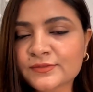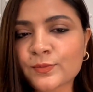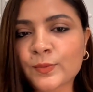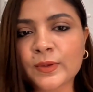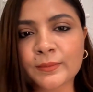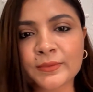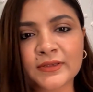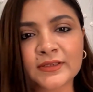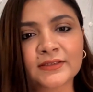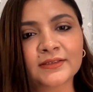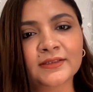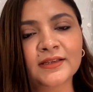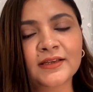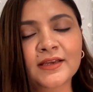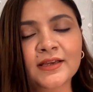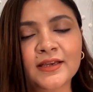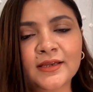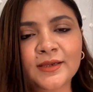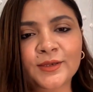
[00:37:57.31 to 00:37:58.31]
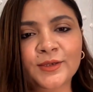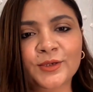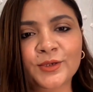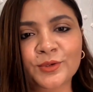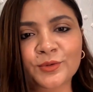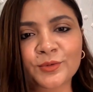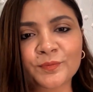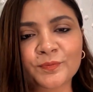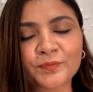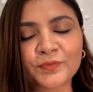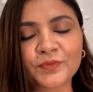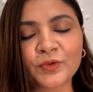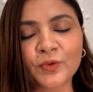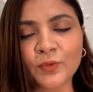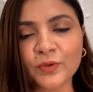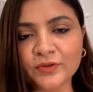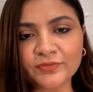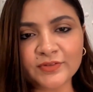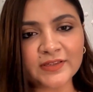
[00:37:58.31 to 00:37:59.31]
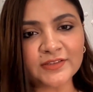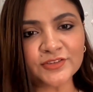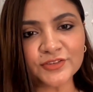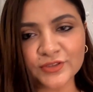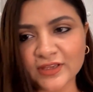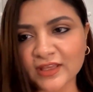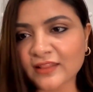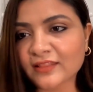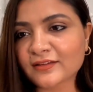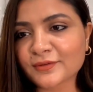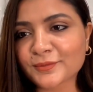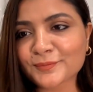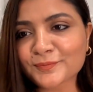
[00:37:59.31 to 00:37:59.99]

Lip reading: women, you know, all of us together?